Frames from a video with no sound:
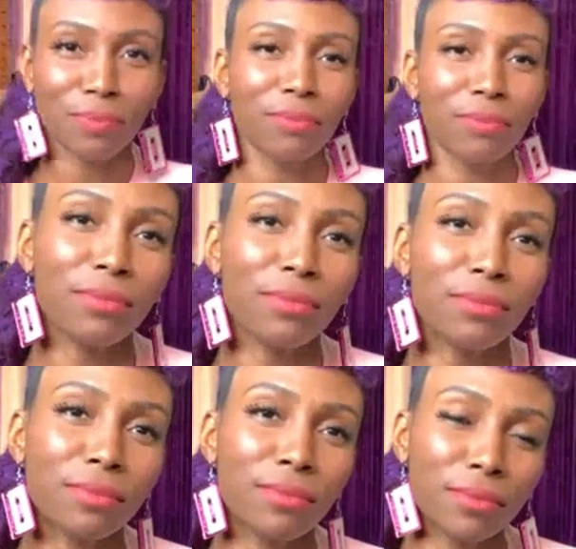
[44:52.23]

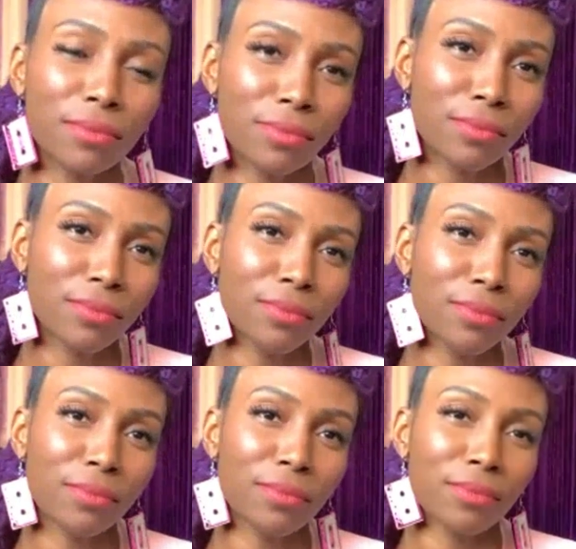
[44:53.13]

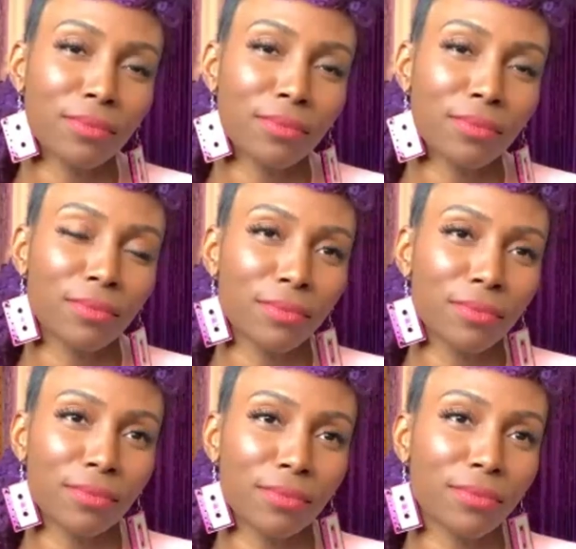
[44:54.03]

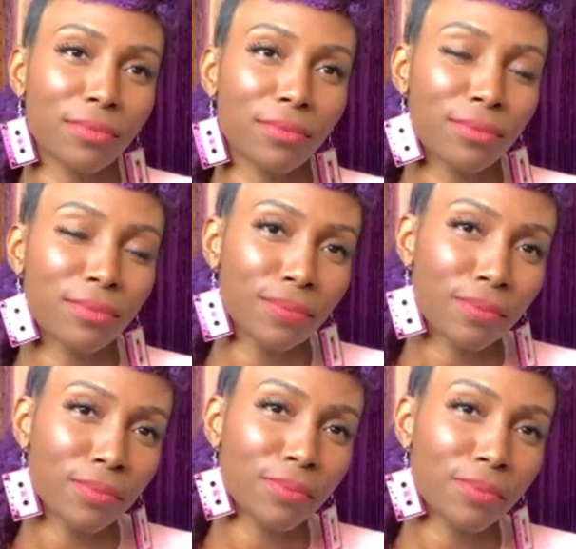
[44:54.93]

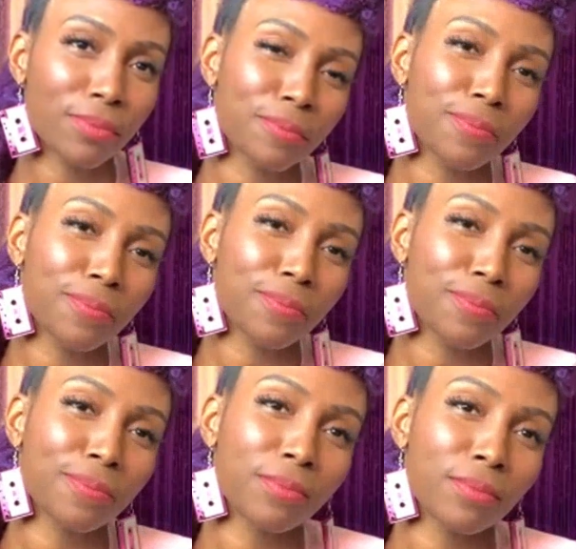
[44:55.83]

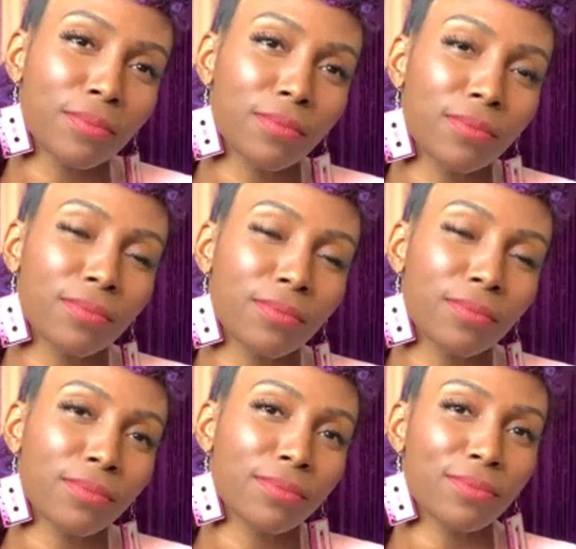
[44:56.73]

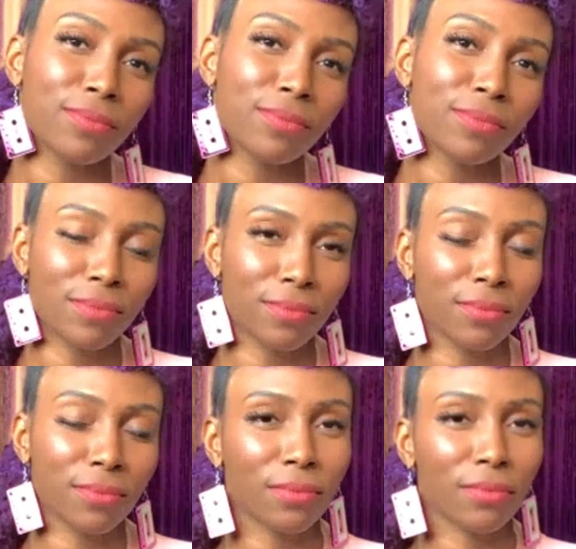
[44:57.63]

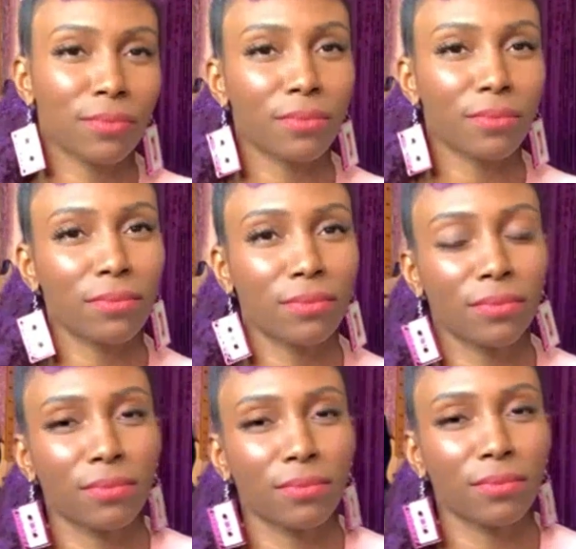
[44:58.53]

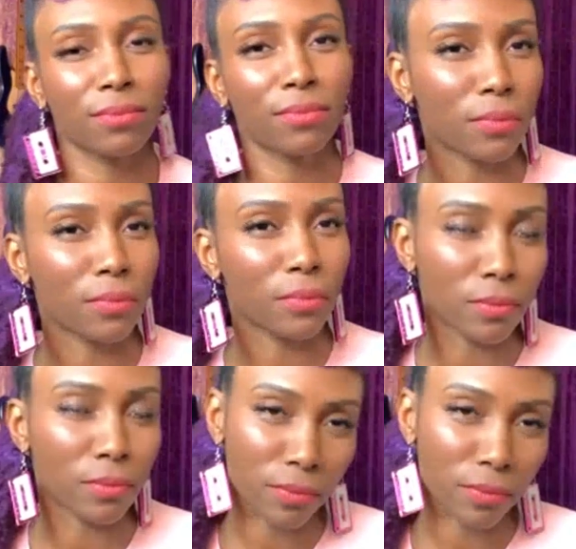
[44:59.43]
(not speaking)